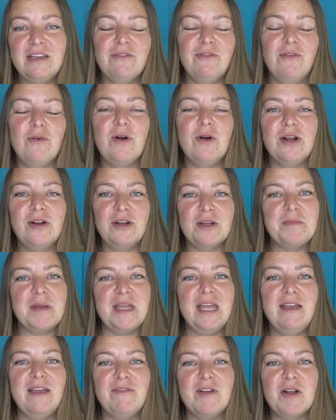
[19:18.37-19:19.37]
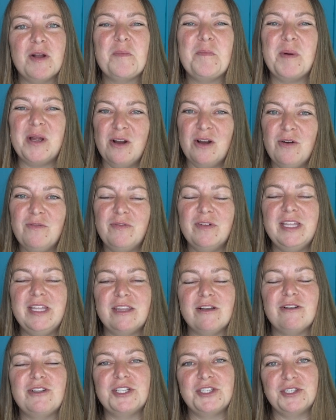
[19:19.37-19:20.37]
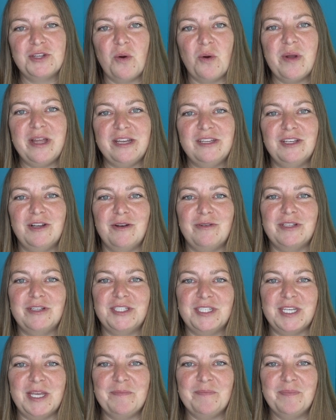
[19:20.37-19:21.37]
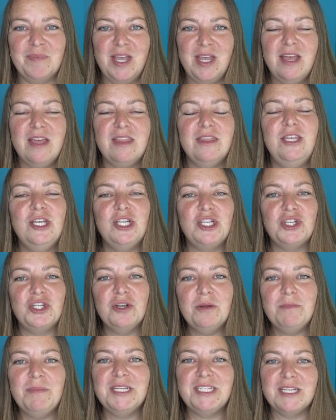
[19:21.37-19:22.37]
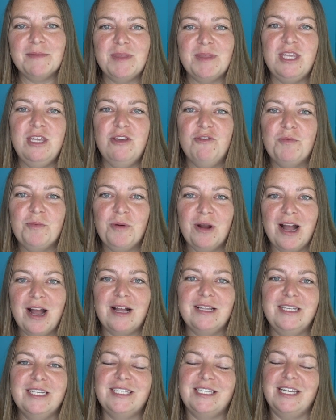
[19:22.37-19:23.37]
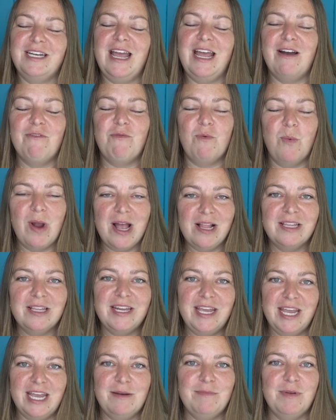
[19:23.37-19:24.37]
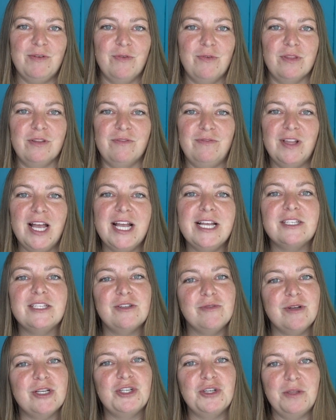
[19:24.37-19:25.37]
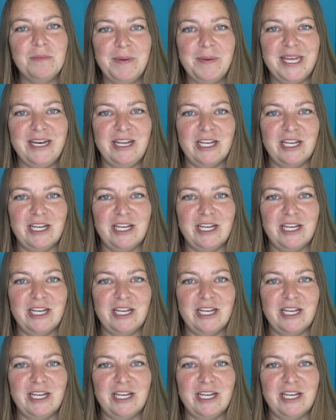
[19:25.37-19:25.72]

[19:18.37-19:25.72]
for good behavior, but hopefully they're just going to go to sleep. This should be something you've practiced and have well in hand before the flight, so it shouldn't be an